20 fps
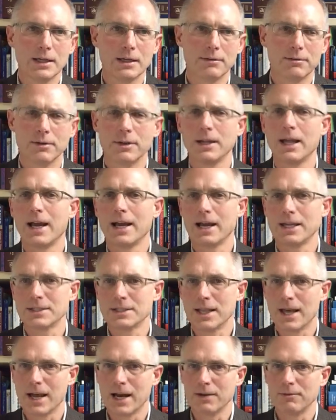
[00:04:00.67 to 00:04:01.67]
for, I guess,
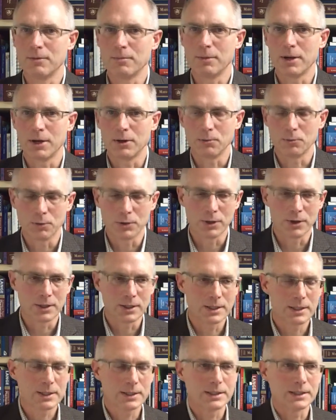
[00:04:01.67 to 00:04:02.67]
lack of a better
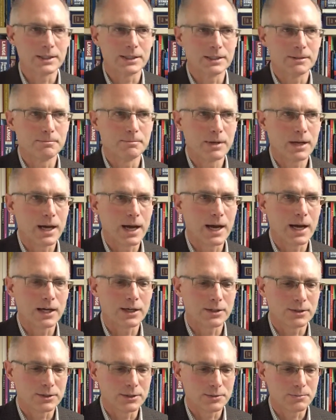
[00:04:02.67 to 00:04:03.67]
word,
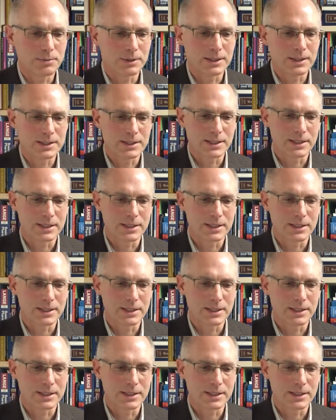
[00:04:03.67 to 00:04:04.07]
actors. But